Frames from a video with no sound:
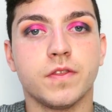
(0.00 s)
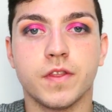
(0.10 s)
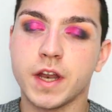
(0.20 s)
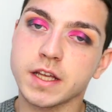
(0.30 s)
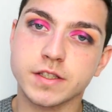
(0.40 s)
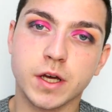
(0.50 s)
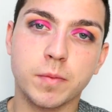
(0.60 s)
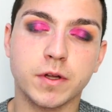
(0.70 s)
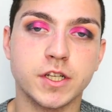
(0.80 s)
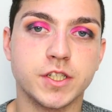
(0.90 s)
The next thing
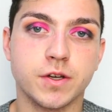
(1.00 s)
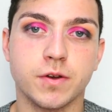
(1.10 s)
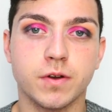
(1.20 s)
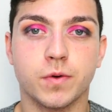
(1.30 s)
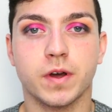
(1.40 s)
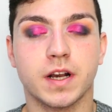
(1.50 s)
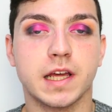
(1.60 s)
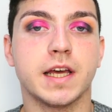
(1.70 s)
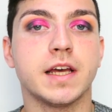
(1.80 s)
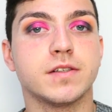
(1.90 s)
I'm going to do
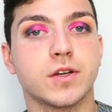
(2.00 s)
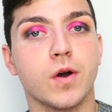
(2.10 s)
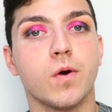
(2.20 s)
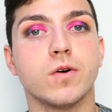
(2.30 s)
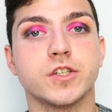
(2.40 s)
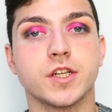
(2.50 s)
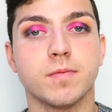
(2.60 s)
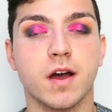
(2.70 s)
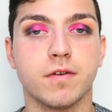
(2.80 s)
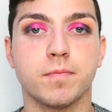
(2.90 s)
quickly is go onto
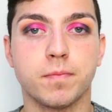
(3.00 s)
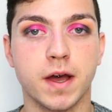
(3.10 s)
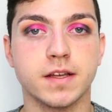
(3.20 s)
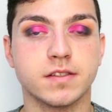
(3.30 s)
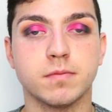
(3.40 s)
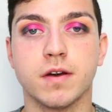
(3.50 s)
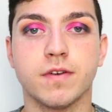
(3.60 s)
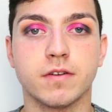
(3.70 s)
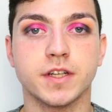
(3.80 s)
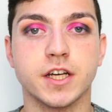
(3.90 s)
my base and my
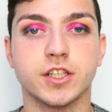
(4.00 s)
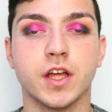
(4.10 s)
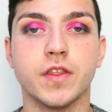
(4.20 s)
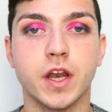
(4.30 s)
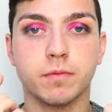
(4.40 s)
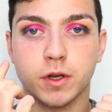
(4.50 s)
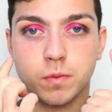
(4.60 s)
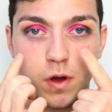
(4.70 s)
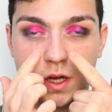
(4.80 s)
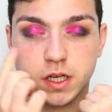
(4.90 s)
foundation, and then I'm going to
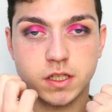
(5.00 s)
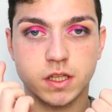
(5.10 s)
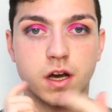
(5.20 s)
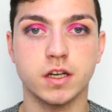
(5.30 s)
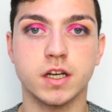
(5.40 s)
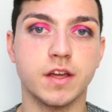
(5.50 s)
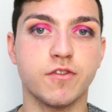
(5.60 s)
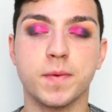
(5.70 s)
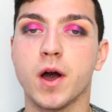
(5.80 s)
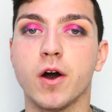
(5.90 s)
work into the underneath
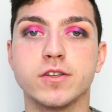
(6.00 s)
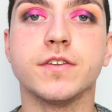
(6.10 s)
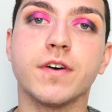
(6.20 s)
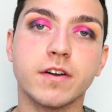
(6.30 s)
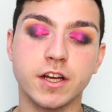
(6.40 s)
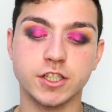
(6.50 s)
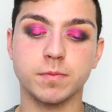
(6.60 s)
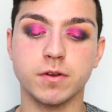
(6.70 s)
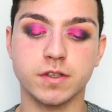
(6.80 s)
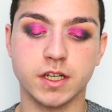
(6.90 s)
of my eyes. The foundation I'm
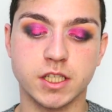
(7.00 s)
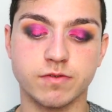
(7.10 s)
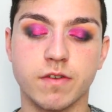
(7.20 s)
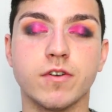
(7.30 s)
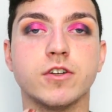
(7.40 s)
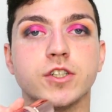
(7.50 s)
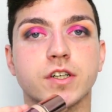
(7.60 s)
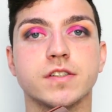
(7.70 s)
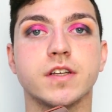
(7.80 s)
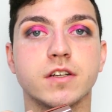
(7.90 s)
using is the Revolution
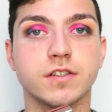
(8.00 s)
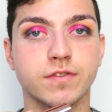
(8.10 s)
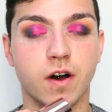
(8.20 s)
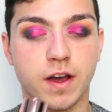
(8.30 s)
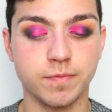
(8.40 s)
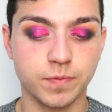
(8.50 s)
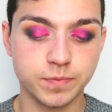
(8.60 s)
Conceal and Define.